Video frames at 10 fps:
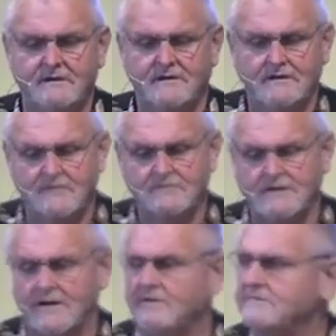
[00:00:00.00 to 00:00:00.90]
Here's
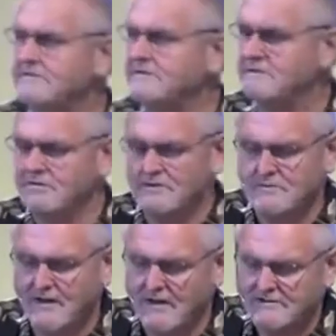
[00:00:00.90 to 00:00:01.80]
how Jesus
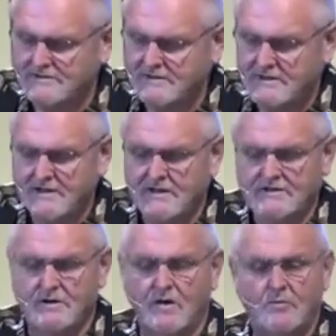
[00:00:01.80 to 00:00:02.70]
responds
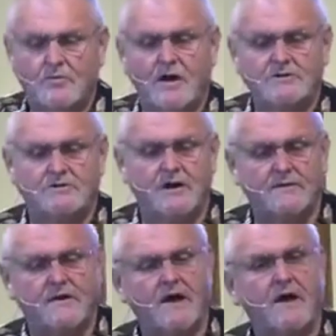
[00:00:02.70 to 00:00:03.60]
to all the pressure at
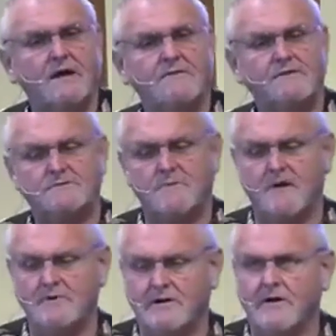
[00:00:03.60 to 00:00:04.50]
the height of his
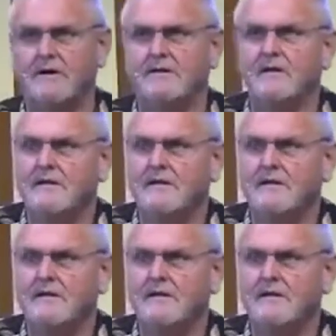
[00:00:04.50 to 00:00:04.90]
popularity.